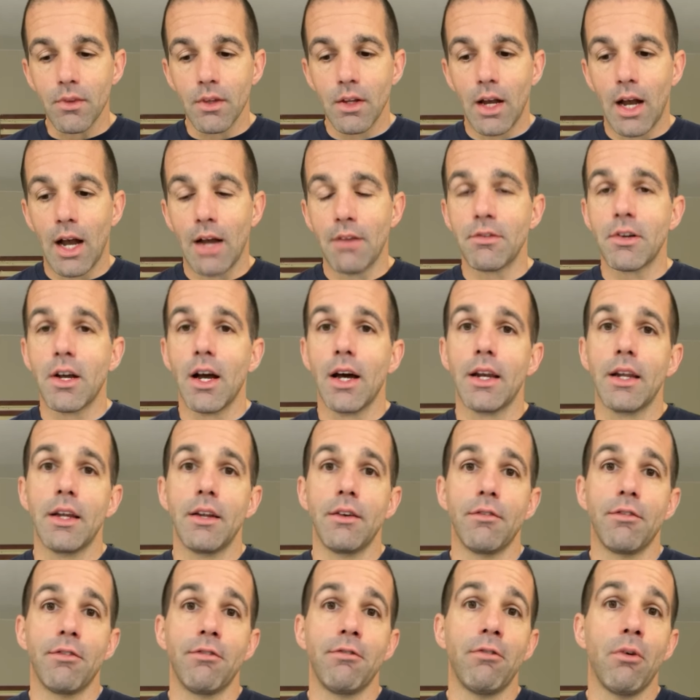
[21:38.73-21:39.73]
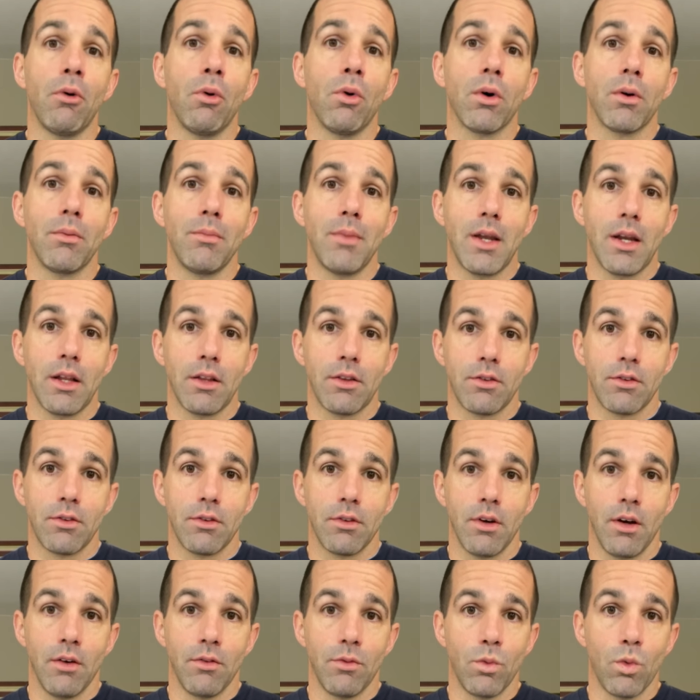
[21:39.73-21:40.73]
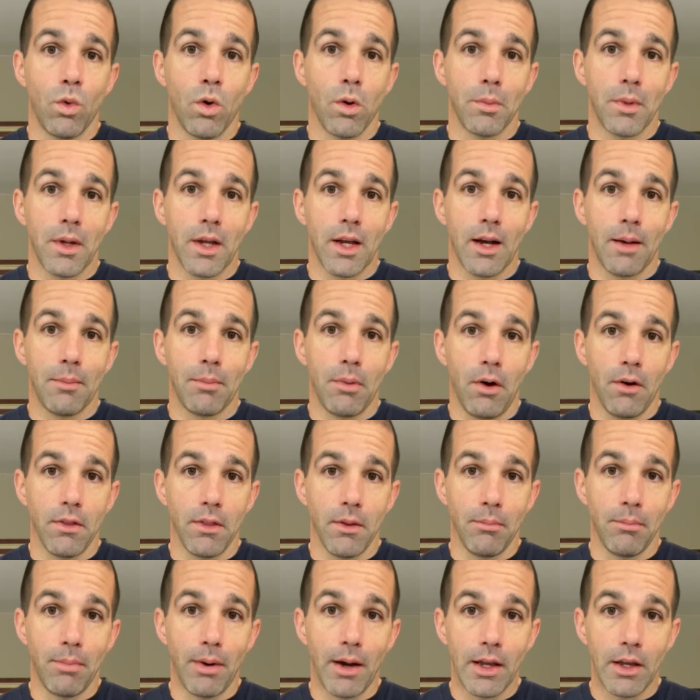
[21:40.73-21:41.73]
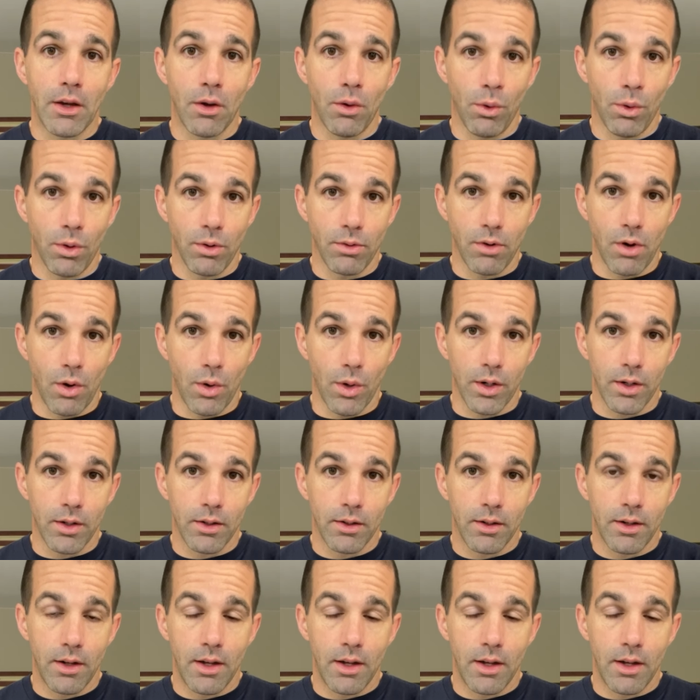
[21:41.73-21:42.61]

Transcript: I've got in four minutes of warming up on the bike or rower.